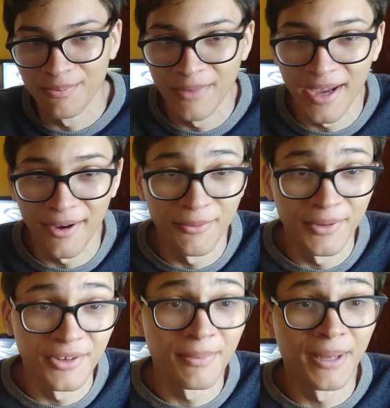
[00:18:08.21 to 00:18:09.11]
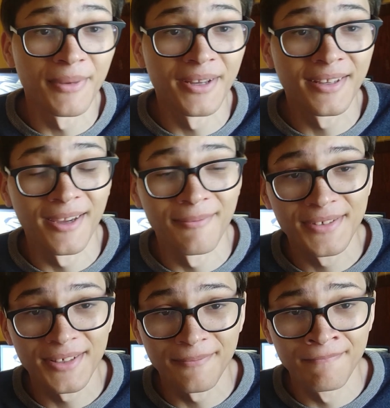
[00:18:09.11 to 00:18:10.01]
how I want to spend my time.
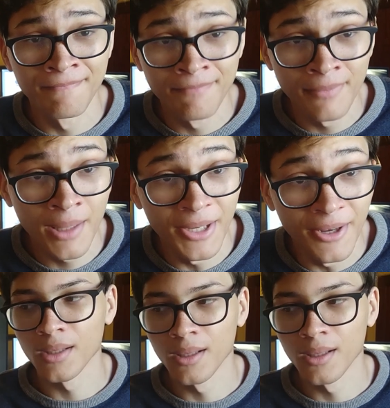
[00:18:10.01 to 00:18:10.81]
So let me know.